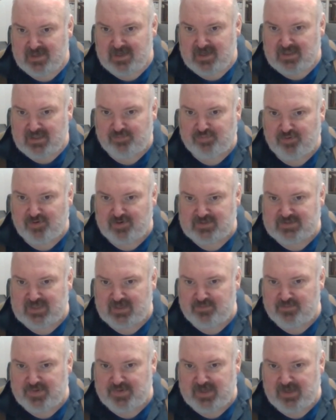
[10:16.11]
the
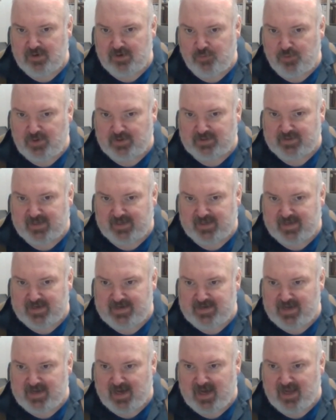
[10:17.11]
person being willing
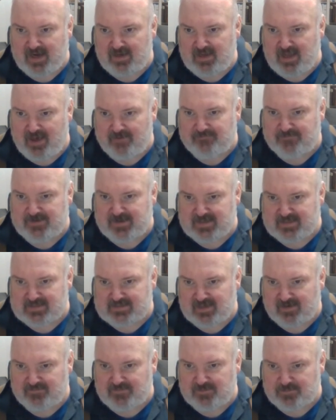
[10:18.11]
and not envious
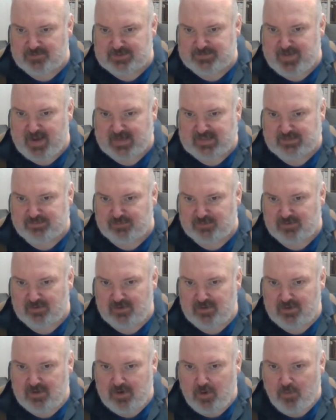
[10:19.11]
of the respectable,
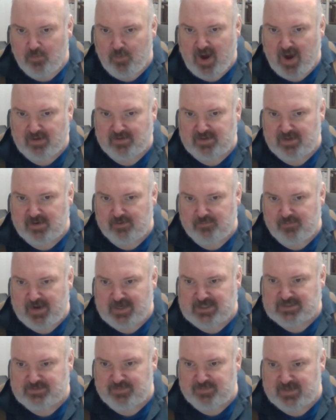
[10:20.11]
while the
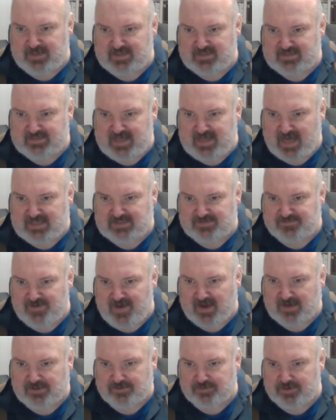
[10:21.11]
arrangement is
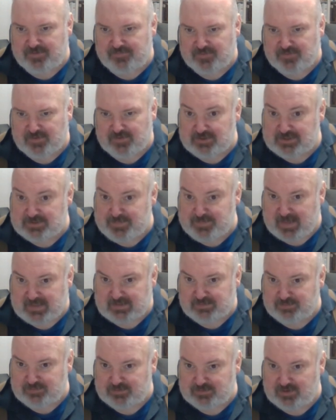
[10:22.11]
satisfactory for the
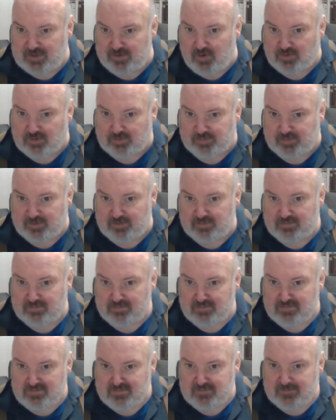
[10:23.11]
respectable and the notable.
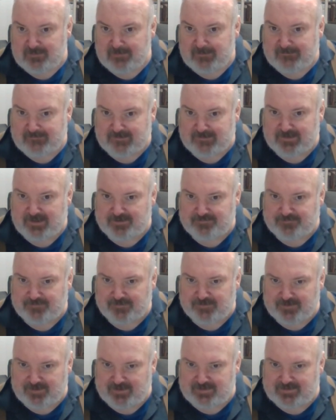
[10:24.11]
So
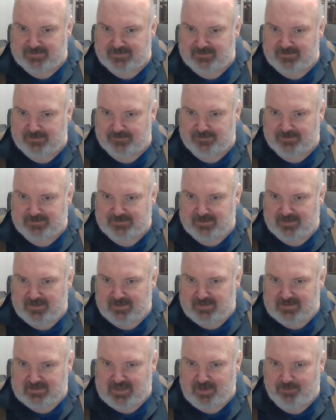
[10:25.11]
therefore, it's in other words,
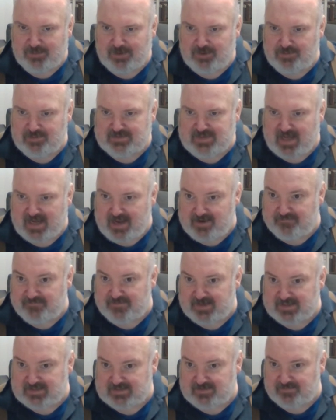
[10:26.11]
someone who is not
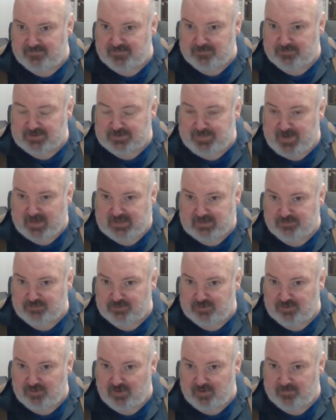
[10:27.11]
envious of the respectable,
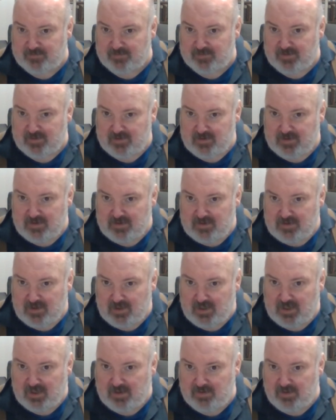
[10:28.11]

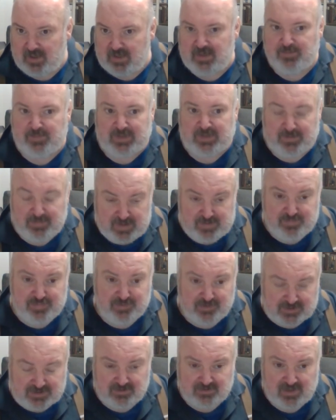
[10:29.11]
and the people
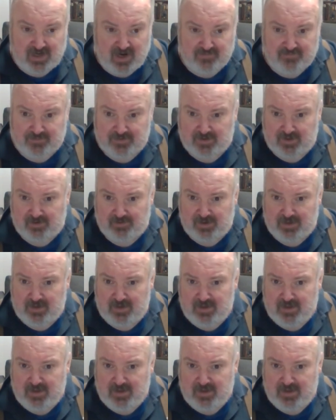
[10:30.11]
are still governing, right?